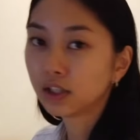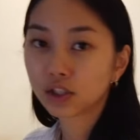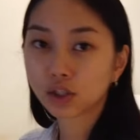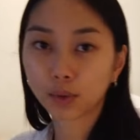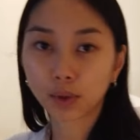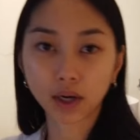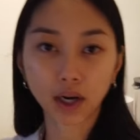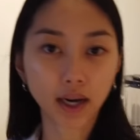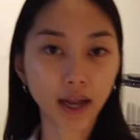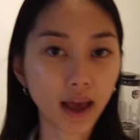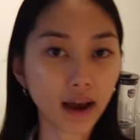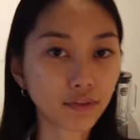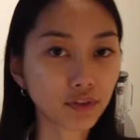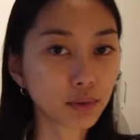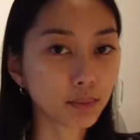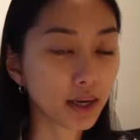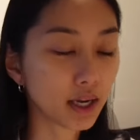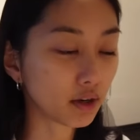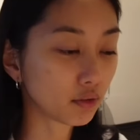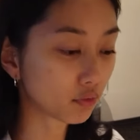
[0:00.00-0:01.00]
So we're gonna have
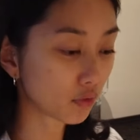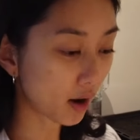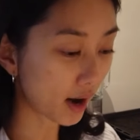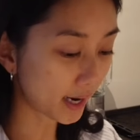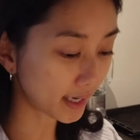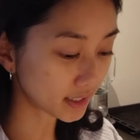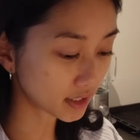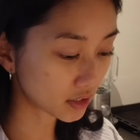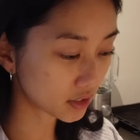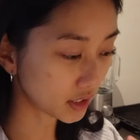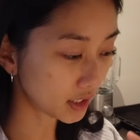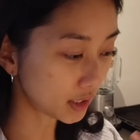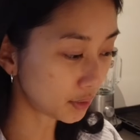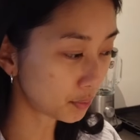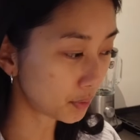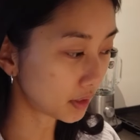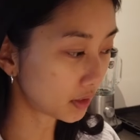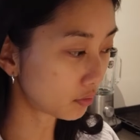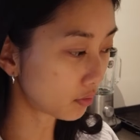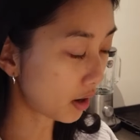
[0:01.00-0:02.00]
to make rice to
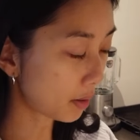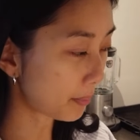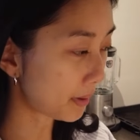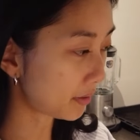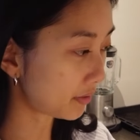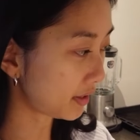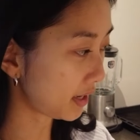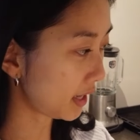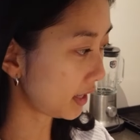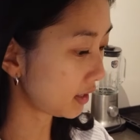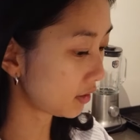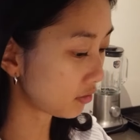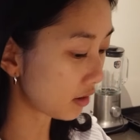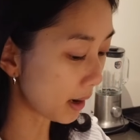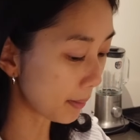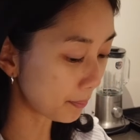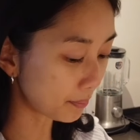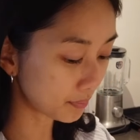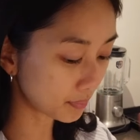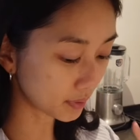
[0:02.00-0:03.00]
eat with the raw marinated
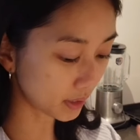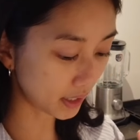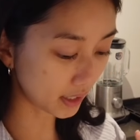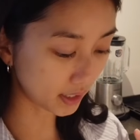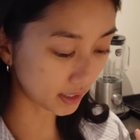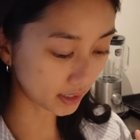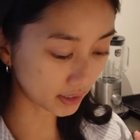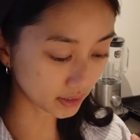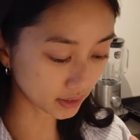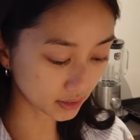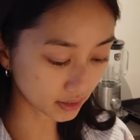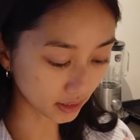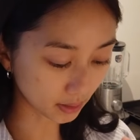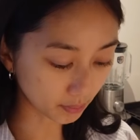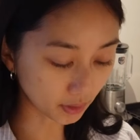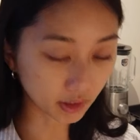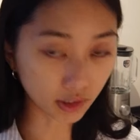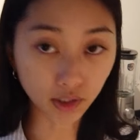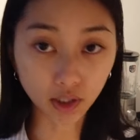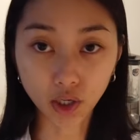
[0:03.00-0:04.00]
crab, and
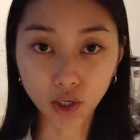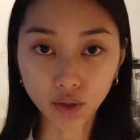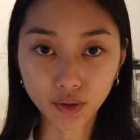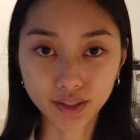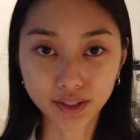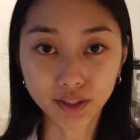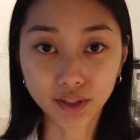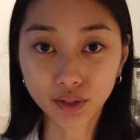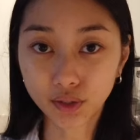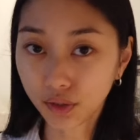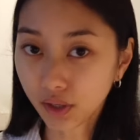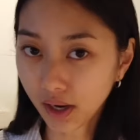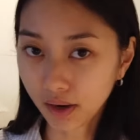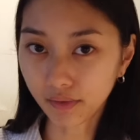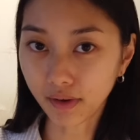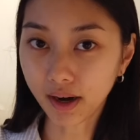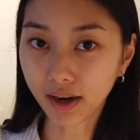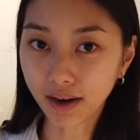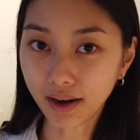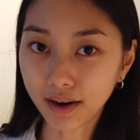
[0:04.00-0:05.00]
I'm gonna go and do
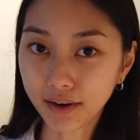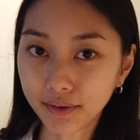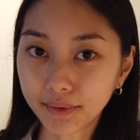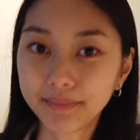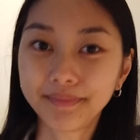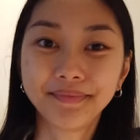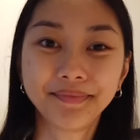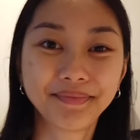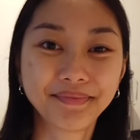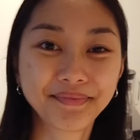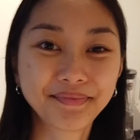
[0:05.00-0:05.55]
that right now.